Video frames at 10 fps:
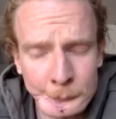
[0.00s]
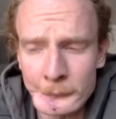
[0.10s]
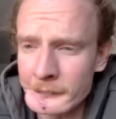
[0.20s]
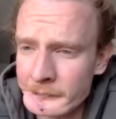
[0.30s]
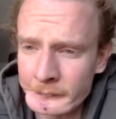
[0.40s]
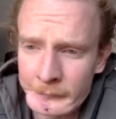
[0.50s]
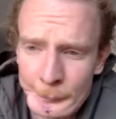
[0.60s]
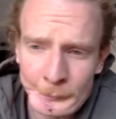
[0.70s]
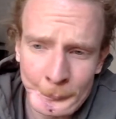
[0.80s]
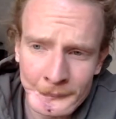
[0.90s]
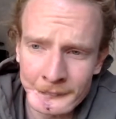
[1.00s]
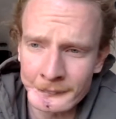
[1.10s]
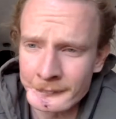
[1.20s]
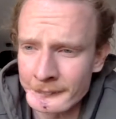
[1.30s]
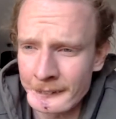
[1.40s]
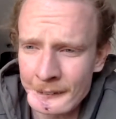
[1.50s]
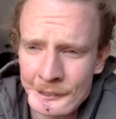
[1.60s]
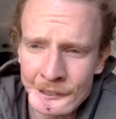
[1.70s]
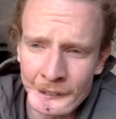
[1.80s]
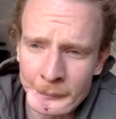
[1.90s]
The world's going to keep spinning.
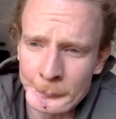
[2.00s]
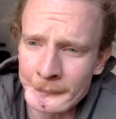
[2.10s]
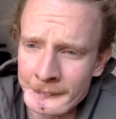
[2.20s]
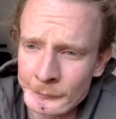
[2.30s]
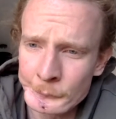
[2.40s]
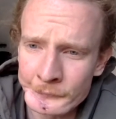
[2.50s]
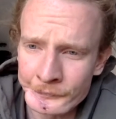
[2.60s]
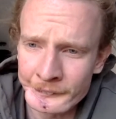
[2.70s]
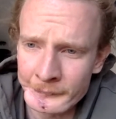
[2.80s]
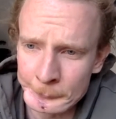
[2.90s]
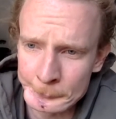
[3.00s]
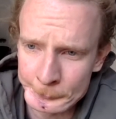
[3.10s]
Have fun, man. Do your thing.